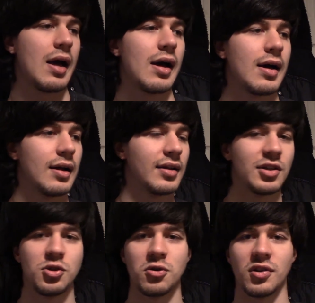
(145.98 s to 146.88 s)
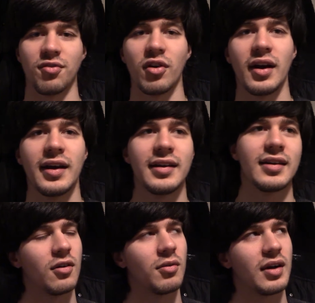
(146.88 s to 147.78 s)
like Joseph Wright
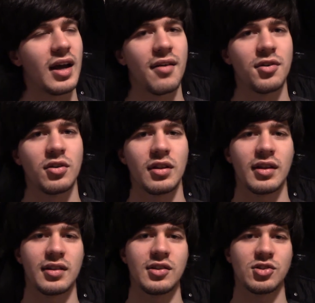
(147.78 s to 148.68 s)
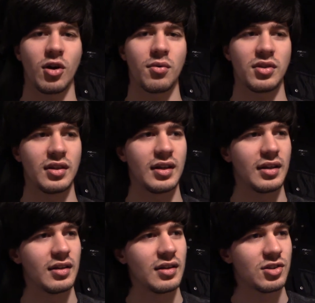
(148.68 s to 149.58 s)
or what have you, that like they start with
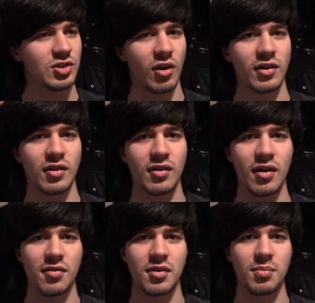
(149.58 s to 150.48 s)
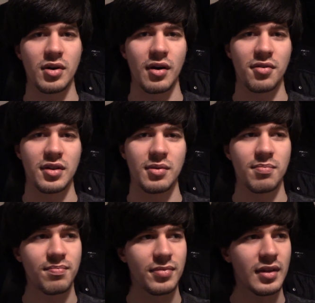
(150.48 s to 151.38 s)
the start of the
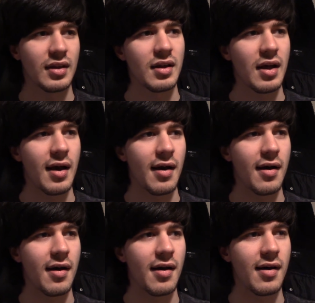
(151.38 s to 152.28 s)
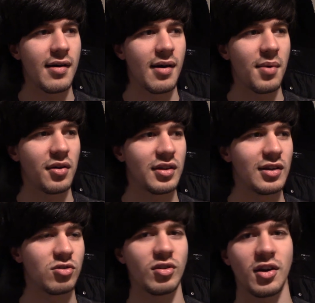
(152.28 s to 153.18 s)
about the
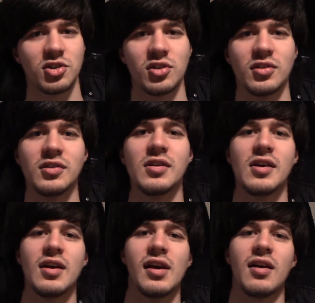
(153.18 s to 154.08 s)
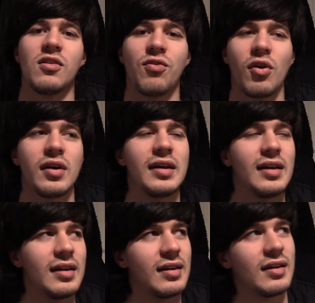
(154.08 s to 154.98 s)
introduction, and it's
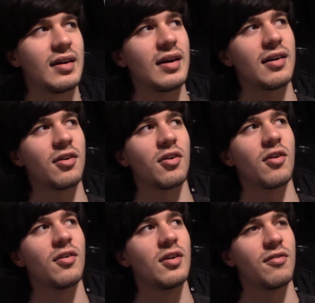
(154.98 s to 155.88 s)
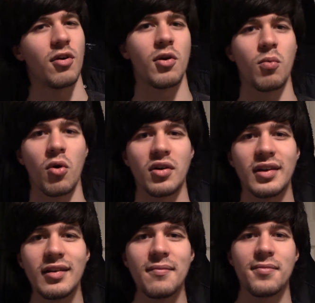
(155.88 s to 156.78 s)
very, I don't know, very
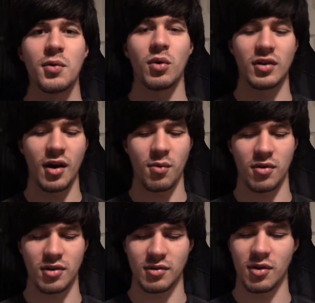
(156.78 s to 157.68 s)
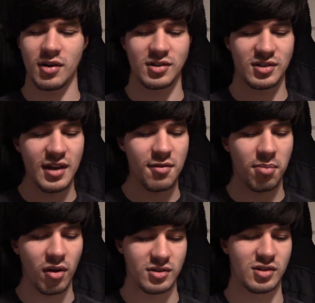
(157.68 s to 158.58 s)
wordy. Whereas Stephen
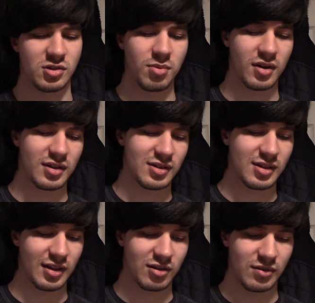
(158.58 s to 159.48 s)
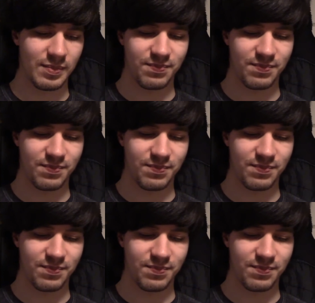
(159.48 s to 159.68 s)
Pollington's book, it's like